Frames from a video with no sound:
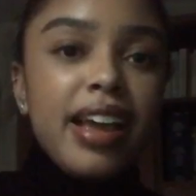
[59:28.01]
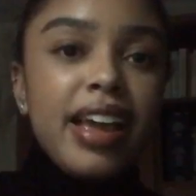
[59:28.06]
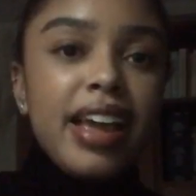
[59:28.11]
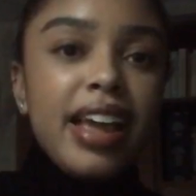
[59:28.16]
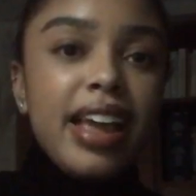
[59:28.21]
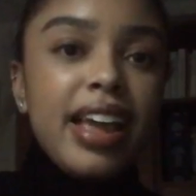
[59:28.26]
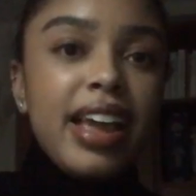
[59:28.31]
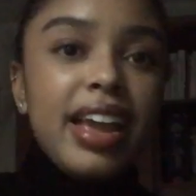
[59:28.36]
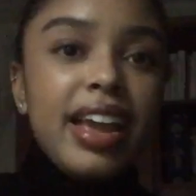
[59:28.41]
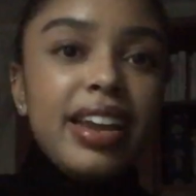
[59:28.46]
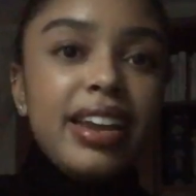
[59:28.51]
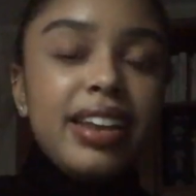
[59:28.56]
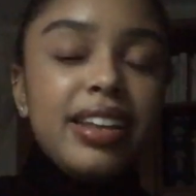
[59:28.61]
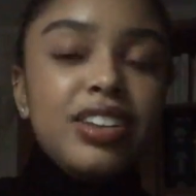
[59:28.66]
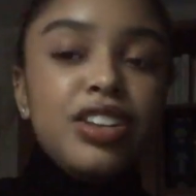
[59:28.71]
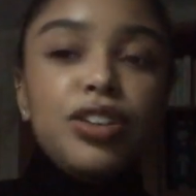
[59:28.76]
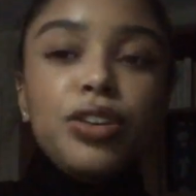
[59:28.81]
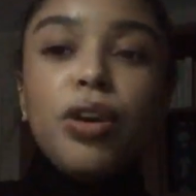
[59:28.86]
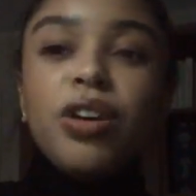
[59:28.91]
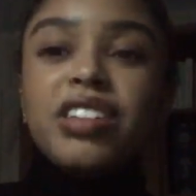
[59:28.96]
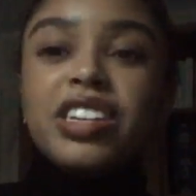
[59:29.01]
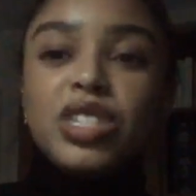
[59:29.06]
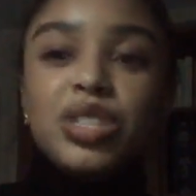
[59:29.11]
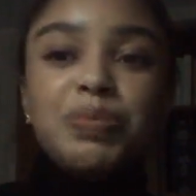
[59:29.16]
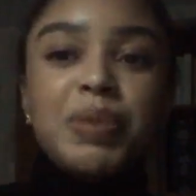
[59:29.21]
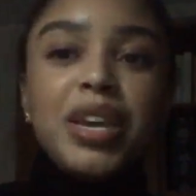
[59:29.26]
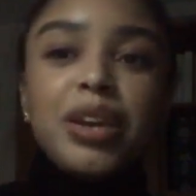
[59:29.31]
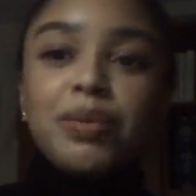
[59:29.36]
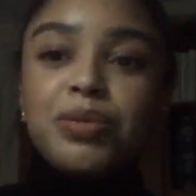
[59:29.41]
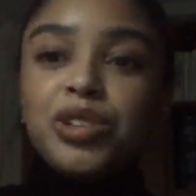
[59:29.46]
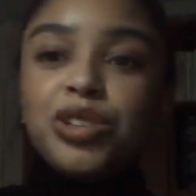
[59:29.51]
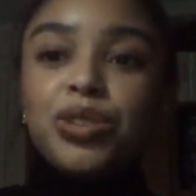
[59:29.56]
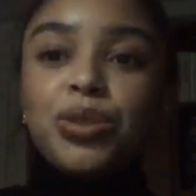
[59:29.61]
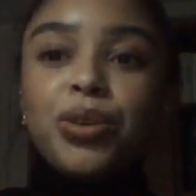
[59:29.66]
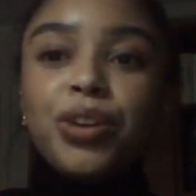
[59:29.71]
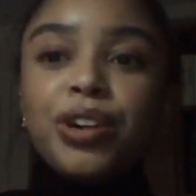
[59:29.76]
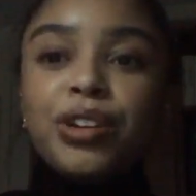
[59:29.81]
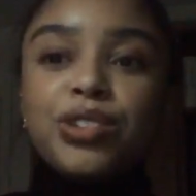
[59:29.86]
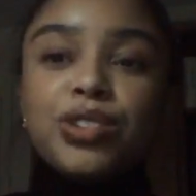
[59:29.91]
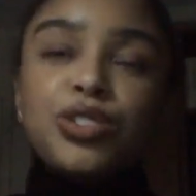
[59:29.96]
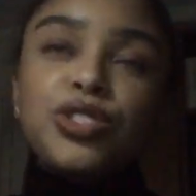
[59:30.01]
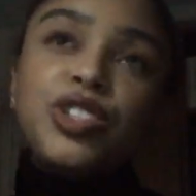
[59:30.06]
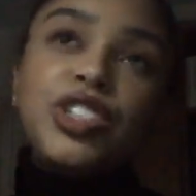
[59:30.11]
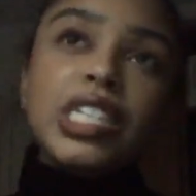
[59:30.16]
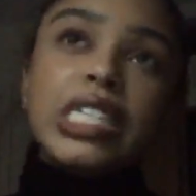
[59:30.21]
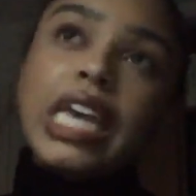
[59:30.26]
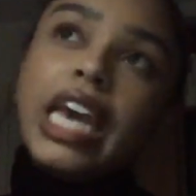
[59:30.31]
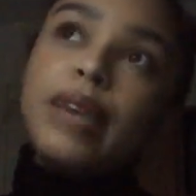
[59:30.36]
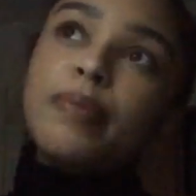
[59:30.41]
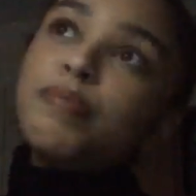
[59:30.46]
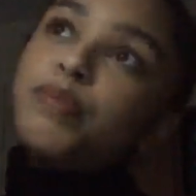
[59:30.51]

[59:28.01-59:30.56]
and, you know, all these makeup tutorials, and they're just like,